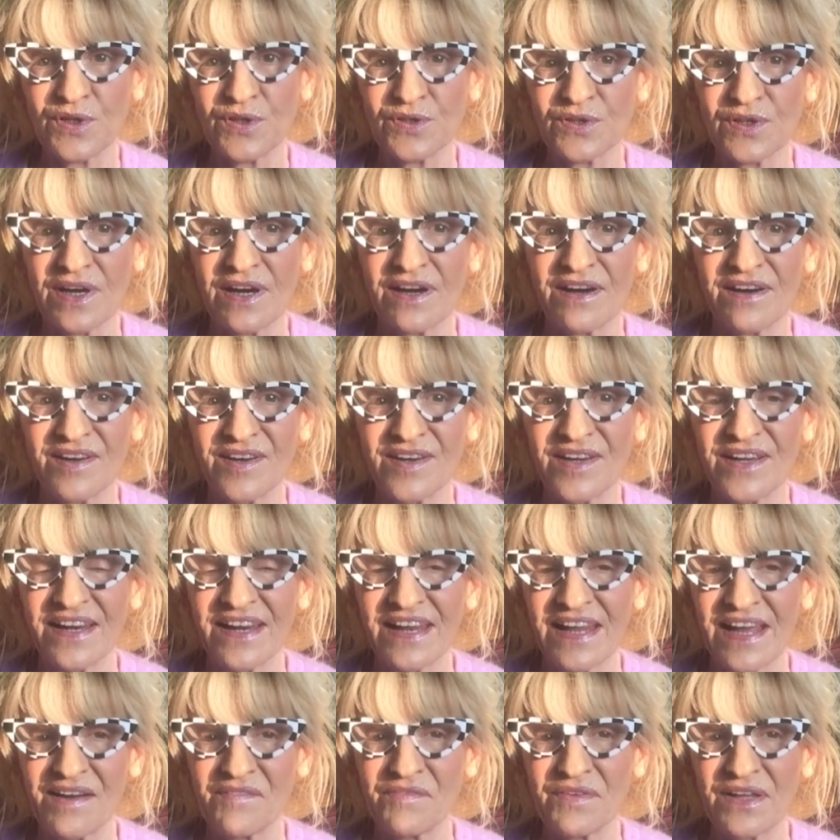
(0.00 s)
on a
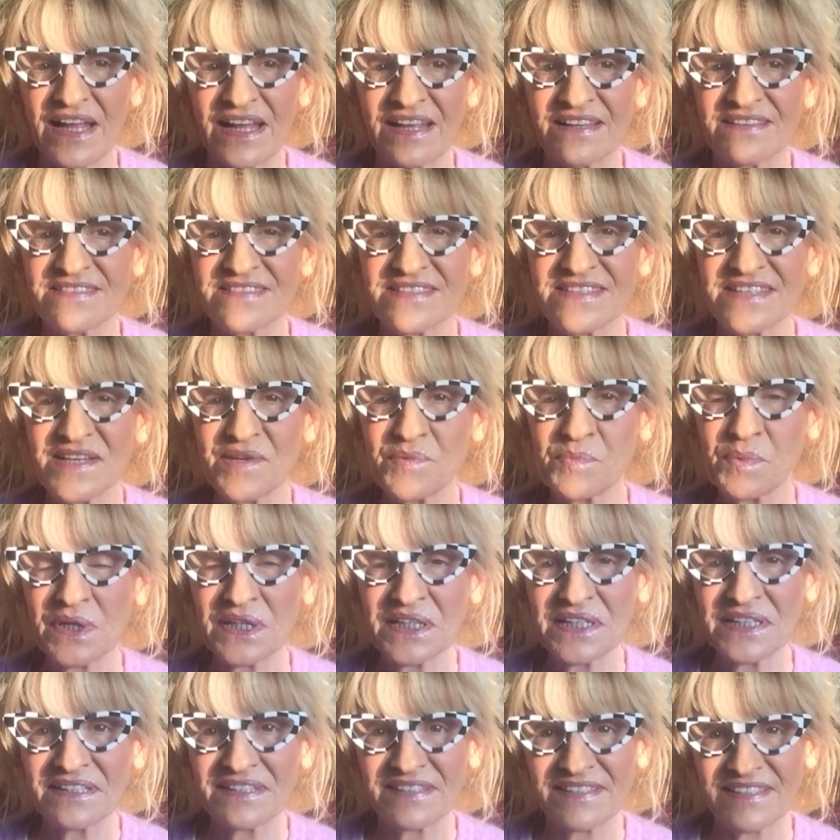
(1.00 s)
higher level and see what
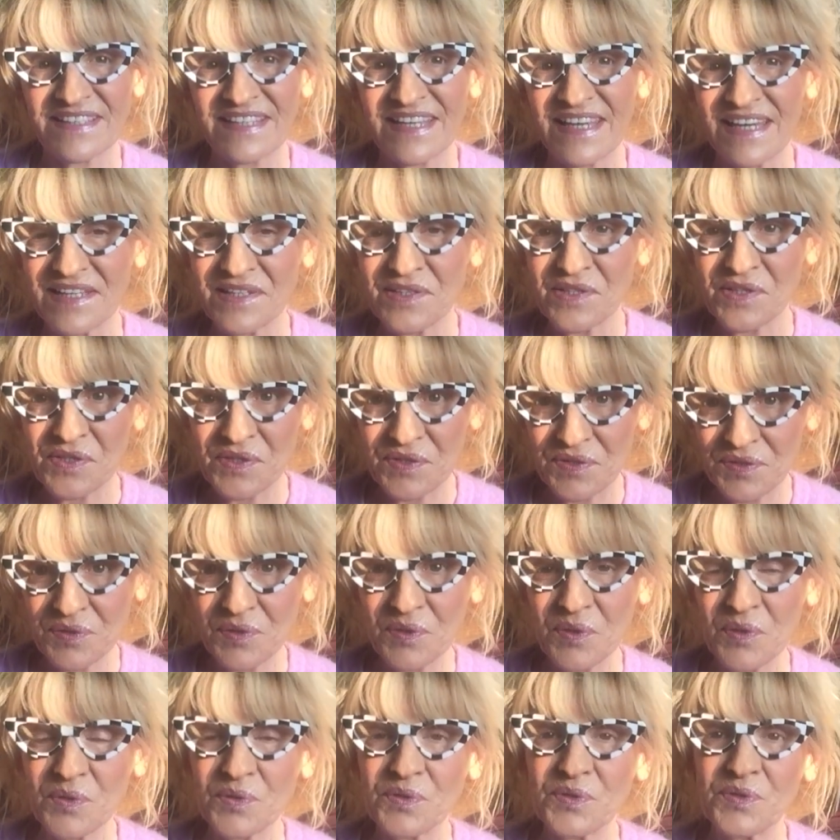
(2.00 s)
it can
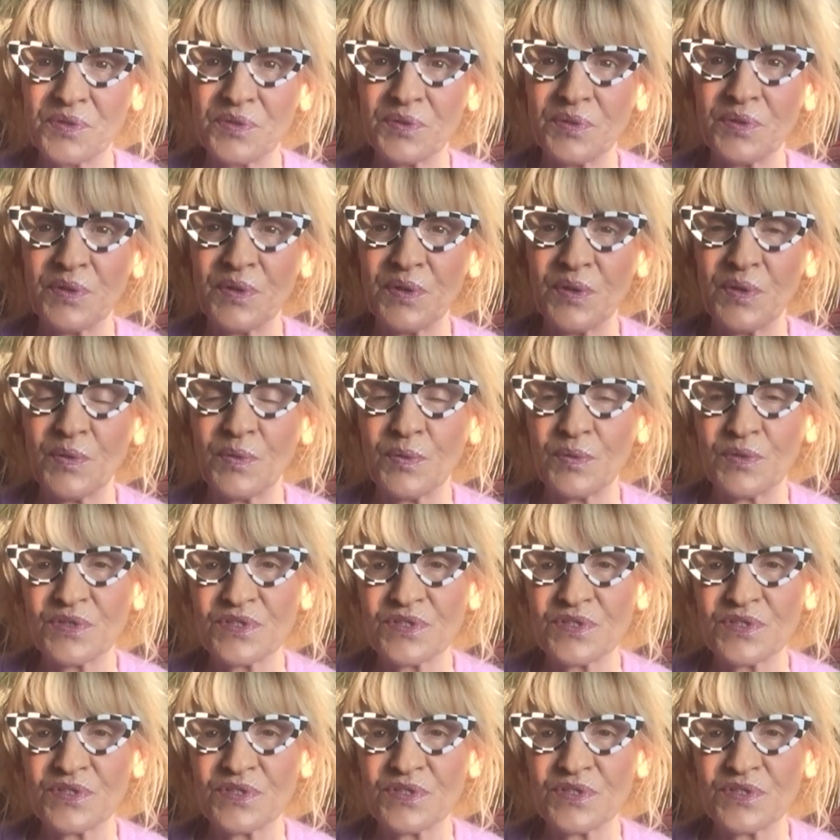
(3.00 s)
do to you,